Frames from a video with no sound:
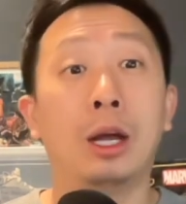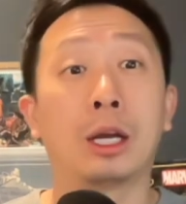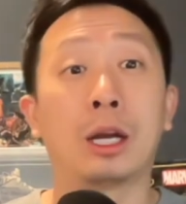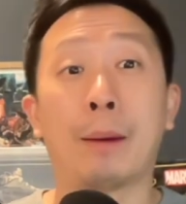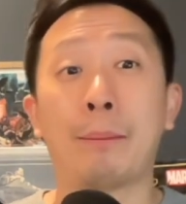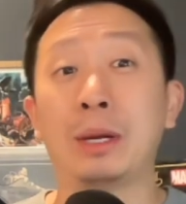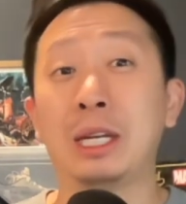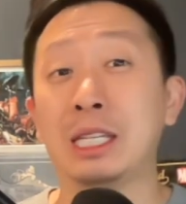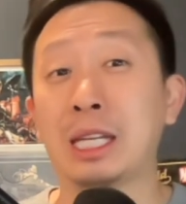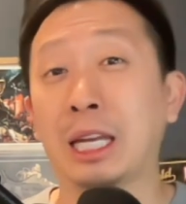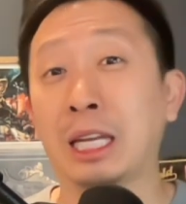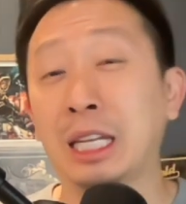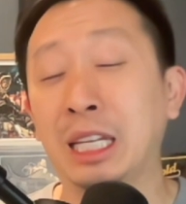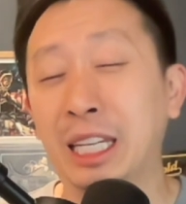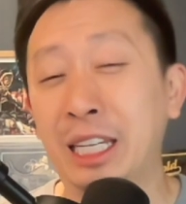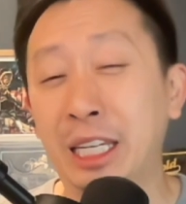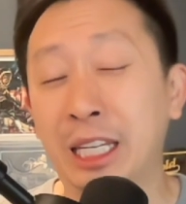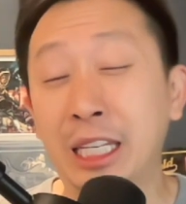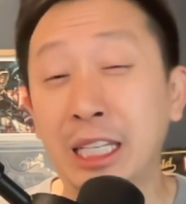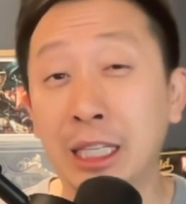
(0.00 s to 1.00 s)
companies like
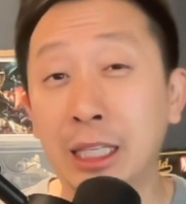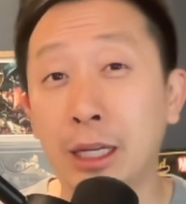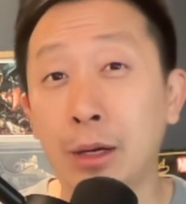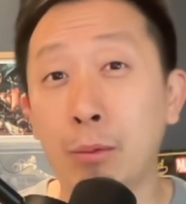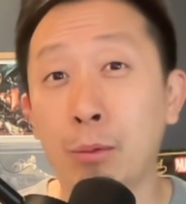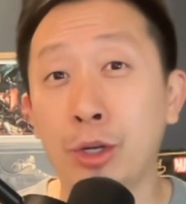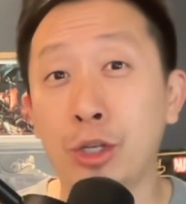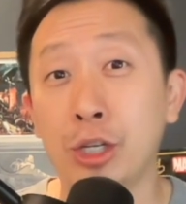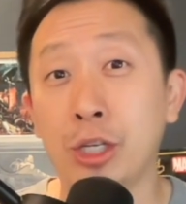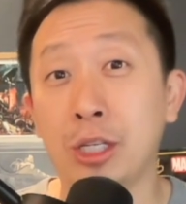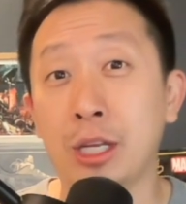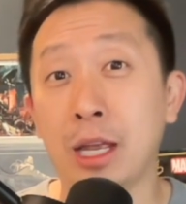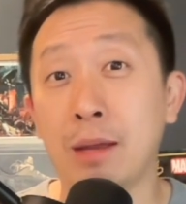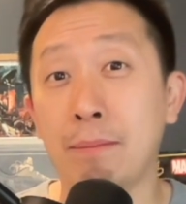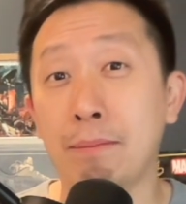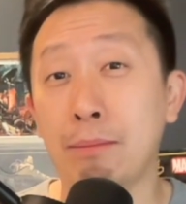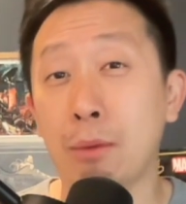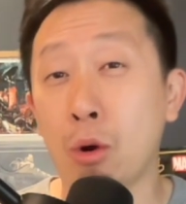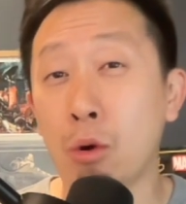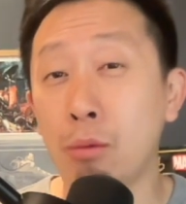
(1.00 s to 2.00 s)
Clay Helium, which is a
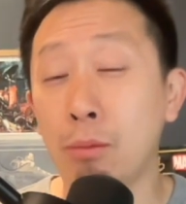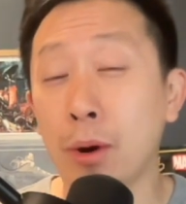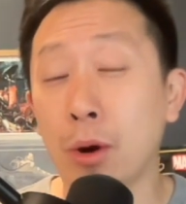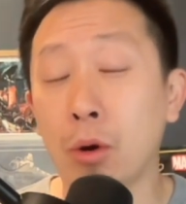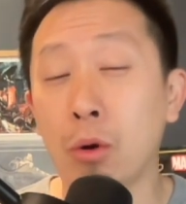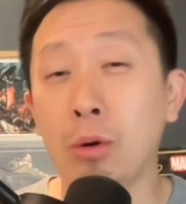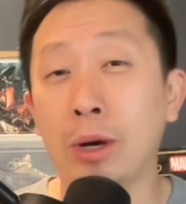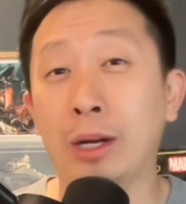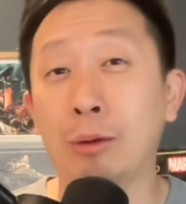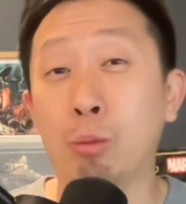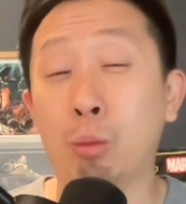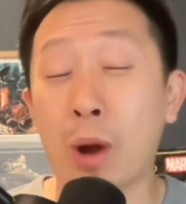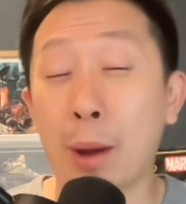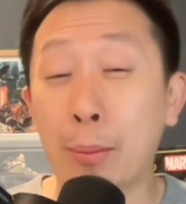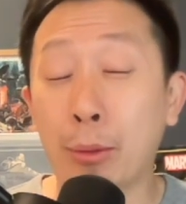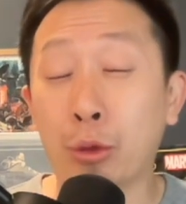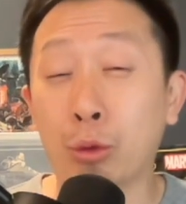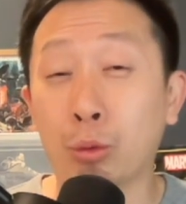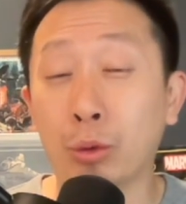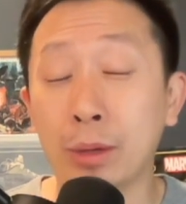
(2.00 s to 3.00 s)
mobile, a
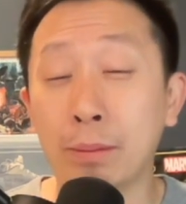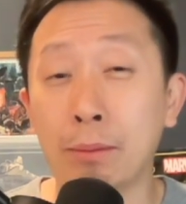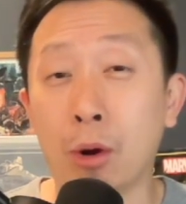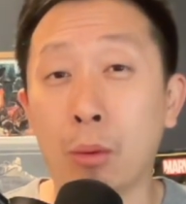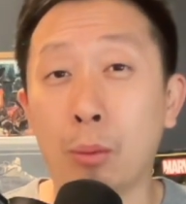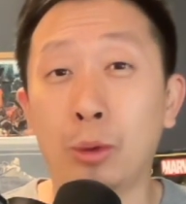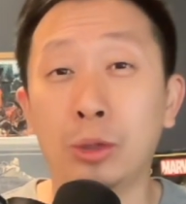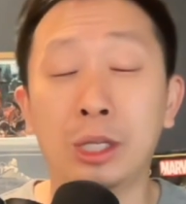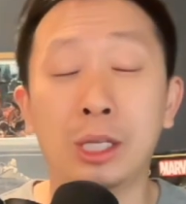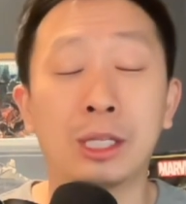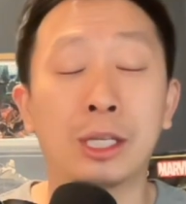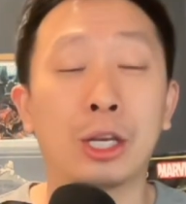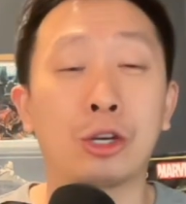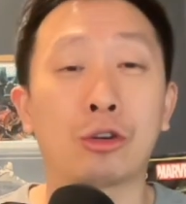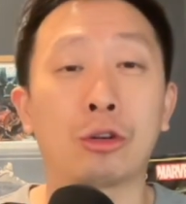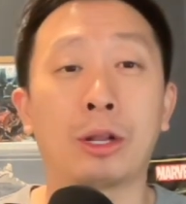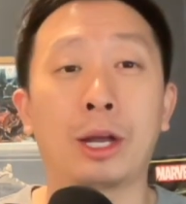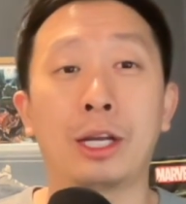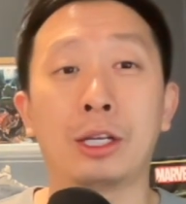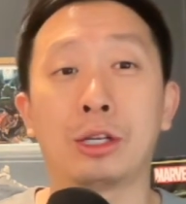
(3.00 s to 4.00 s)
Web three mobile
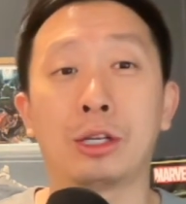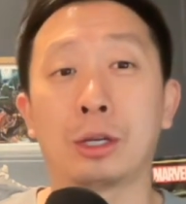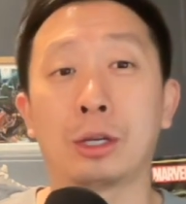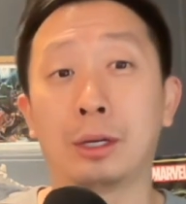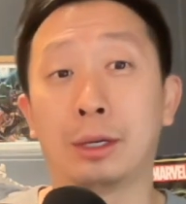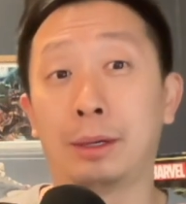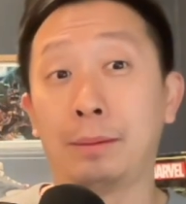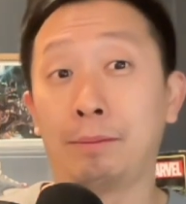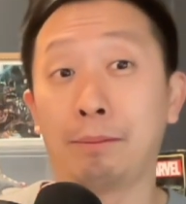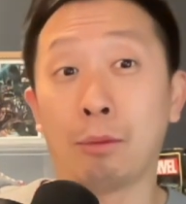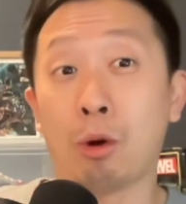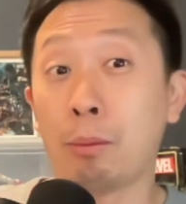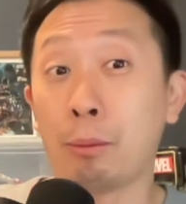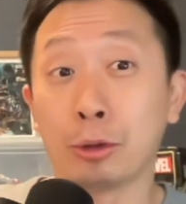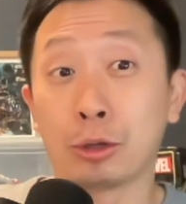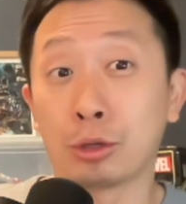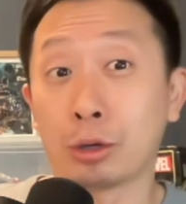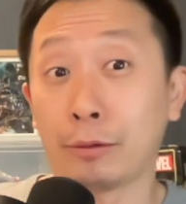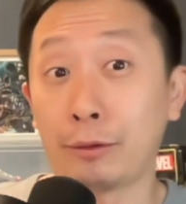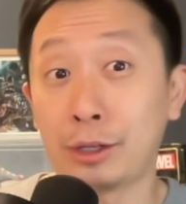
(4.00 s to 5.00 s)
decentralized um, mobile
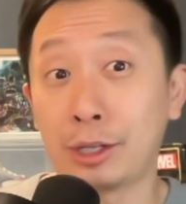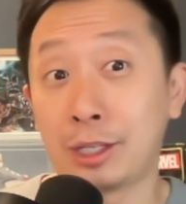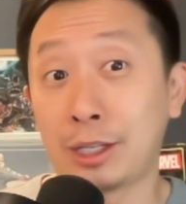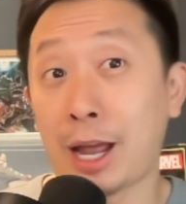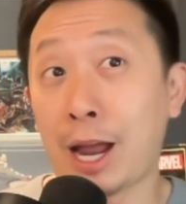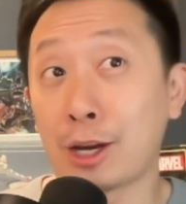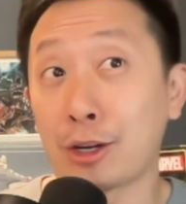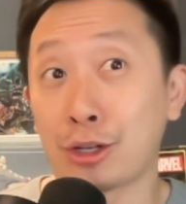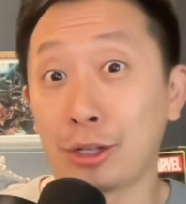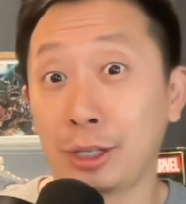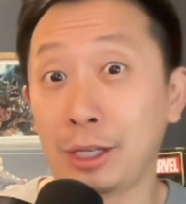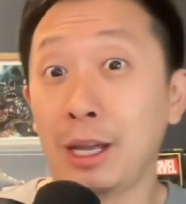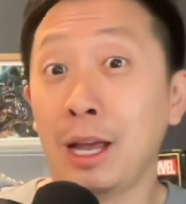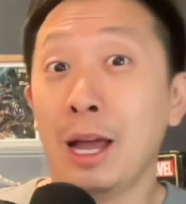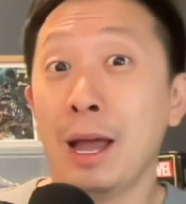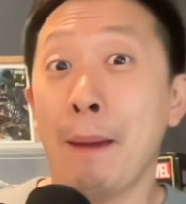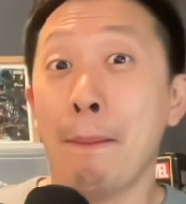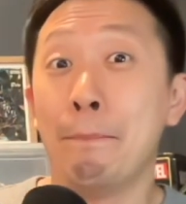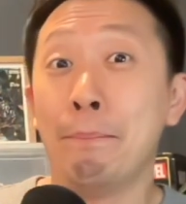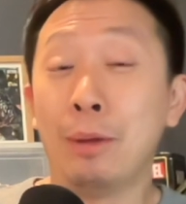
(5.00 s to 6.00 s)
service, is actually
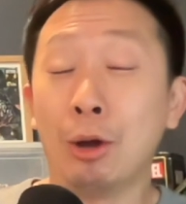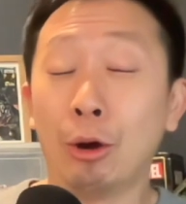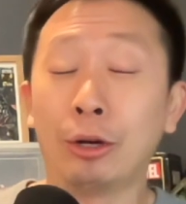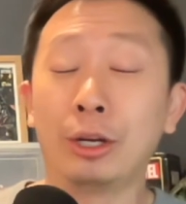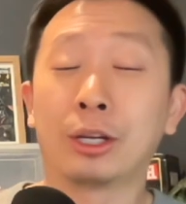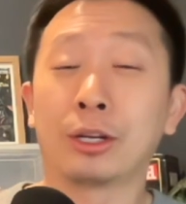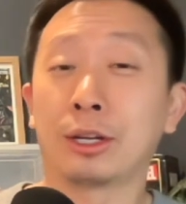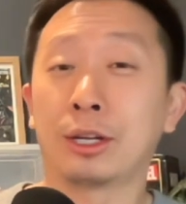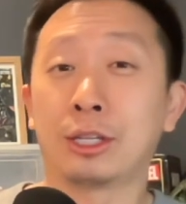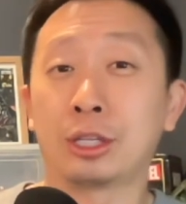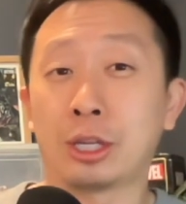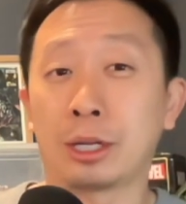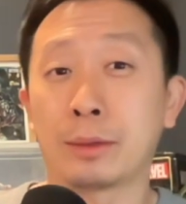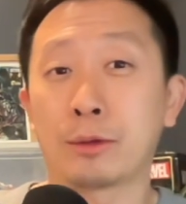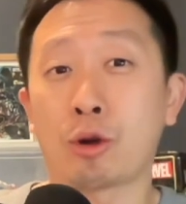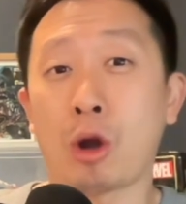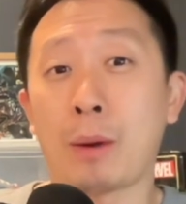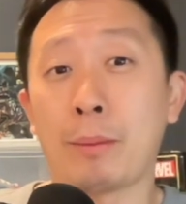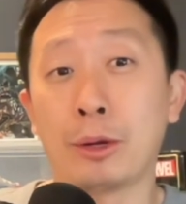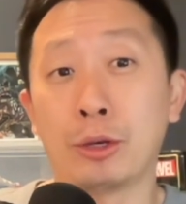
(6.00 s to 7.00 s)
building a
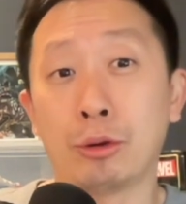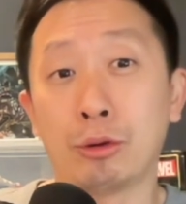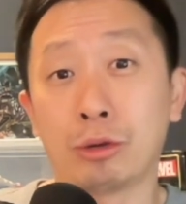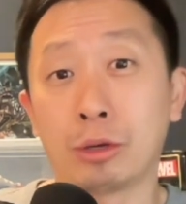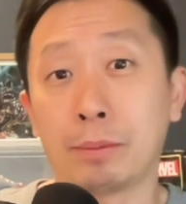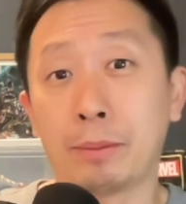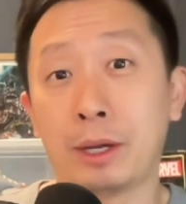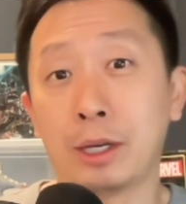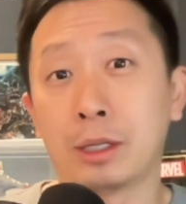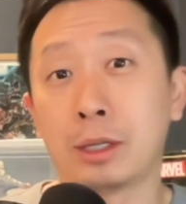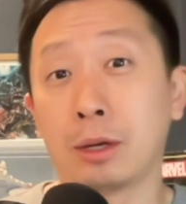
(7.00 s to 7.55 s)
subscriber and user base.